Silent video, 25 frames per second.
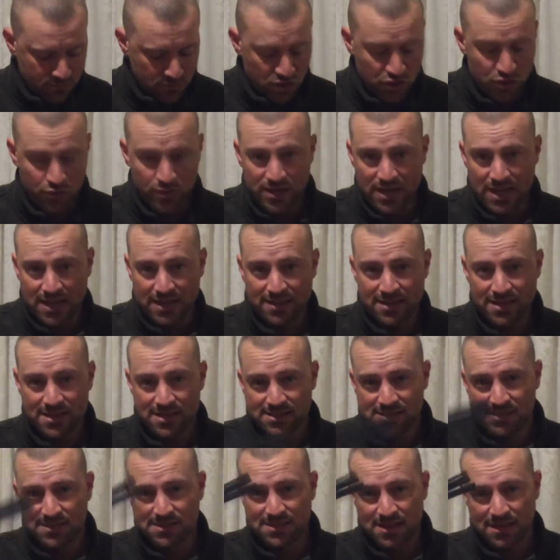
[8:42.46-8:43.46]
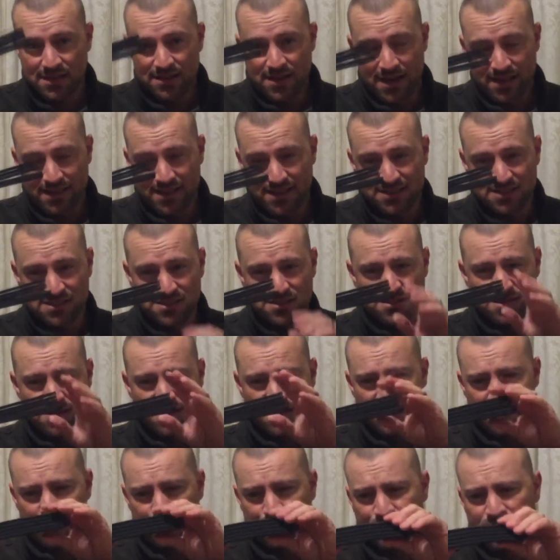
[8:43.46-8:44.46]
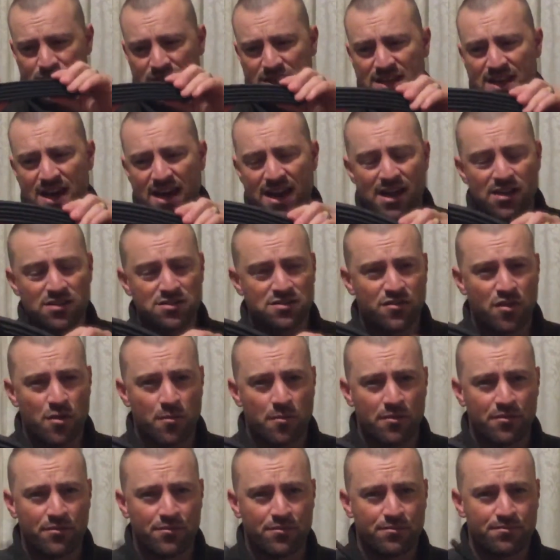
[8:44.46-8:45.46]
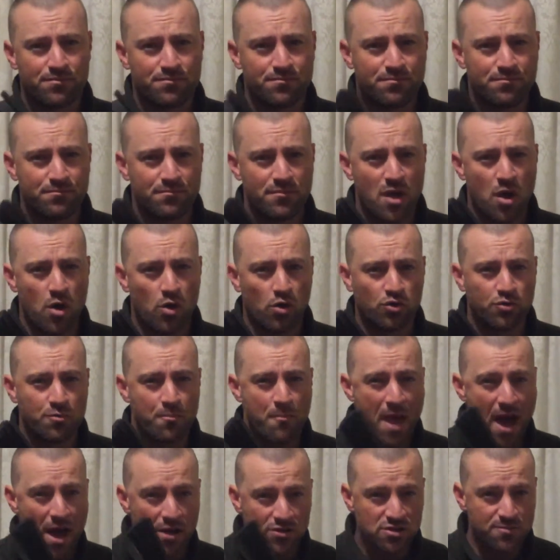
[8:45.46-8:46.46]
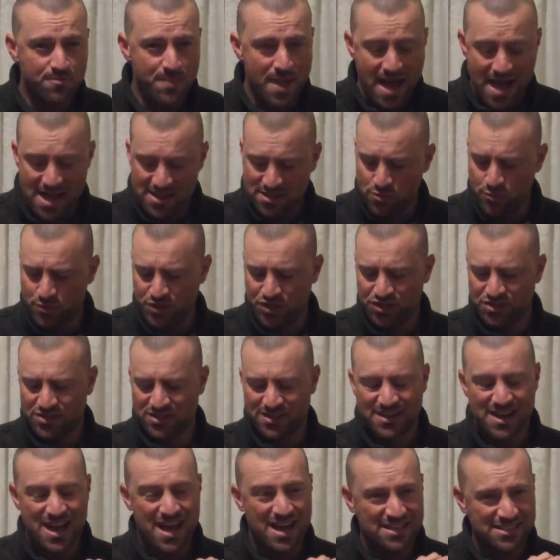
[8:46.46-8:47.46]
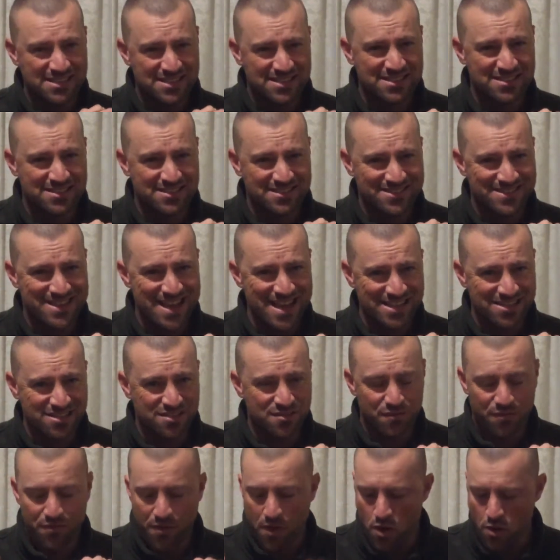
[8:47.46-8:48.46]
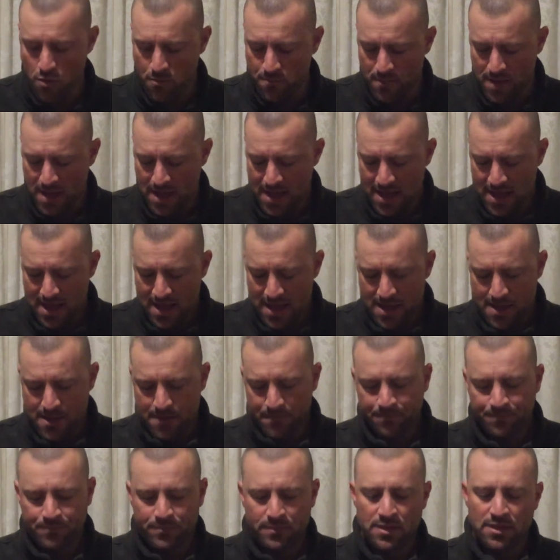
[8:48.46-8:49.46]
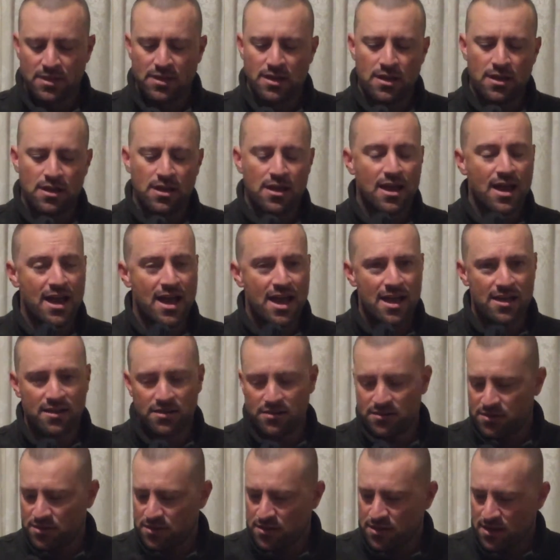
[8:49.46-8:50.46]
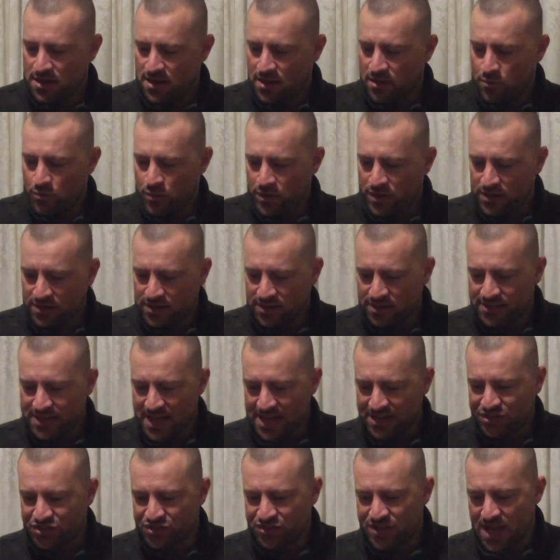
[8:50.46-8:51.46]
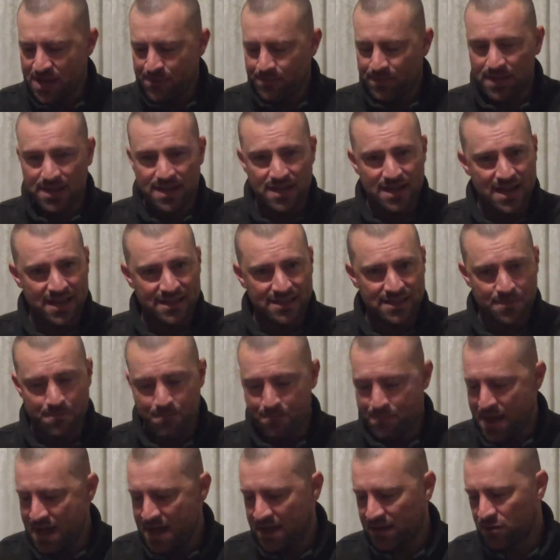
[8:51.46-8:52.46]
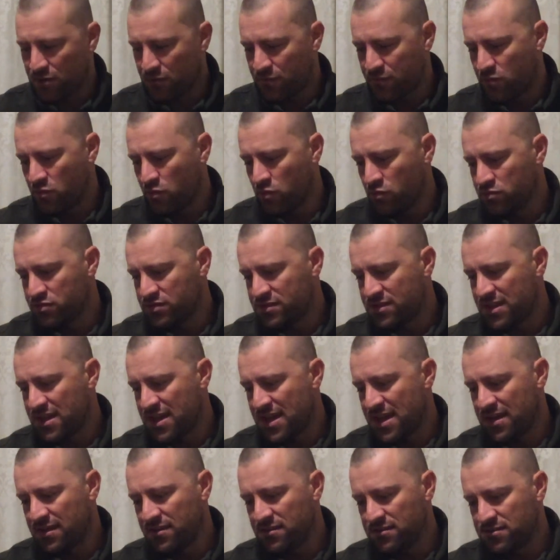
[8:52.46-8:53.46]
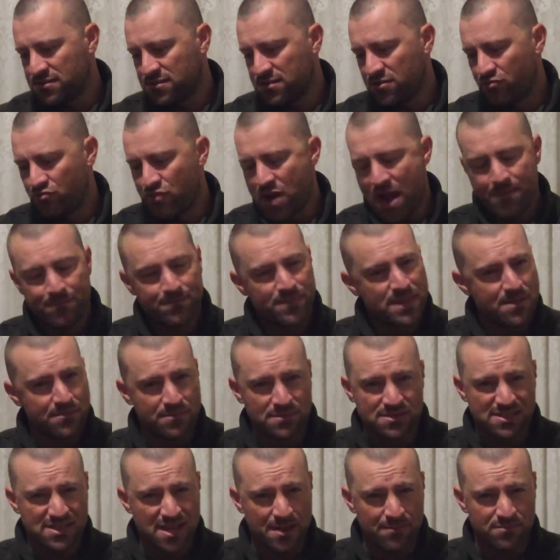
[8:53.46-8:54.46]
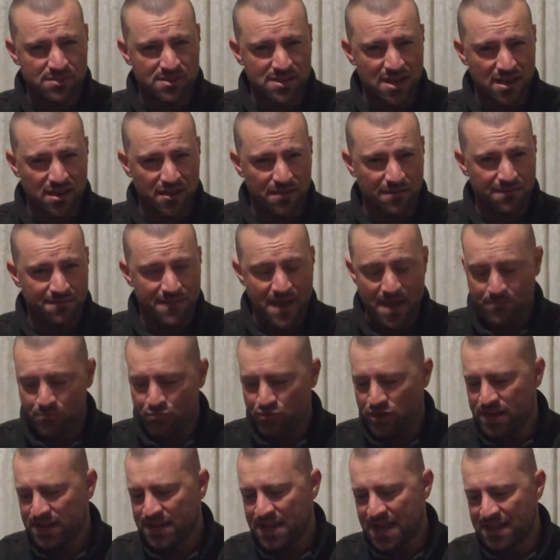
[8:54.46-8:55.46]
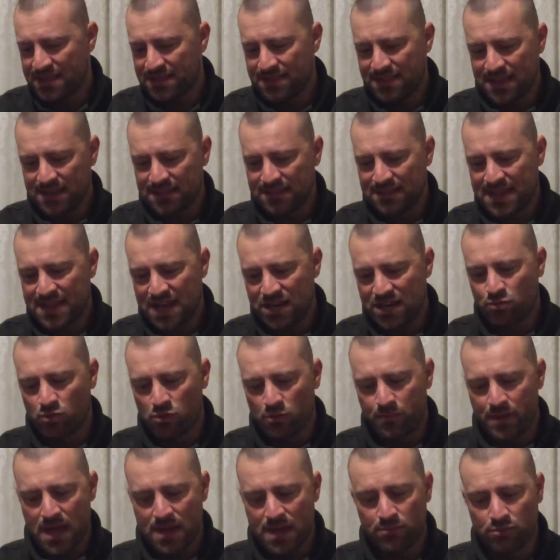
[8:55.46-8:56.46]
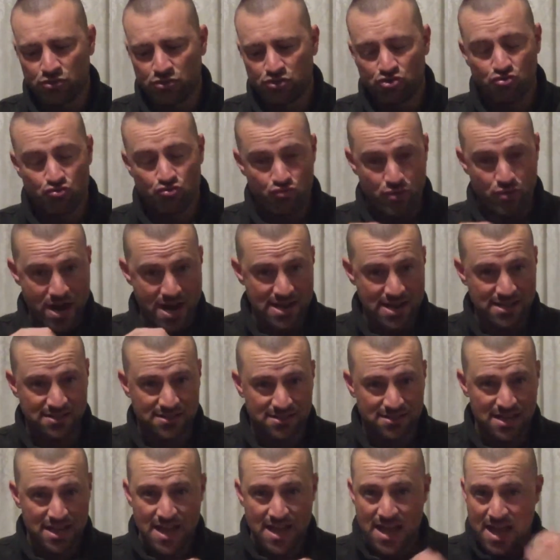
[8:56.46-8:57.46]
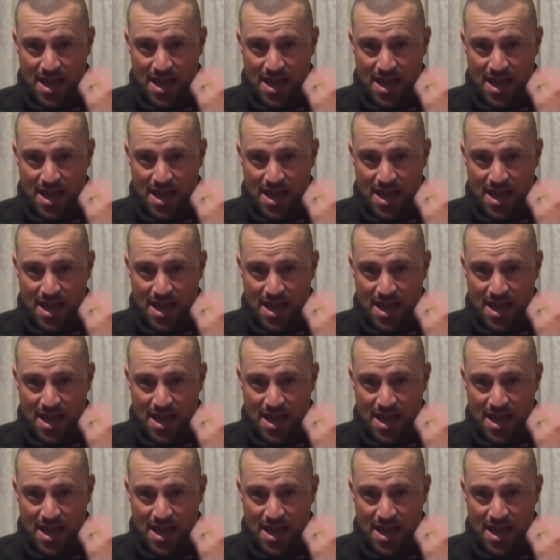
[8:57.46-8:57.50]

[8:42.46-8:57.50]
do it like this. This is a cutout from an old mouse pad, which is a nice dense foam, and we can attach them here at the back, of course, and wrap them in some sort of fabric, and then that will be able to raise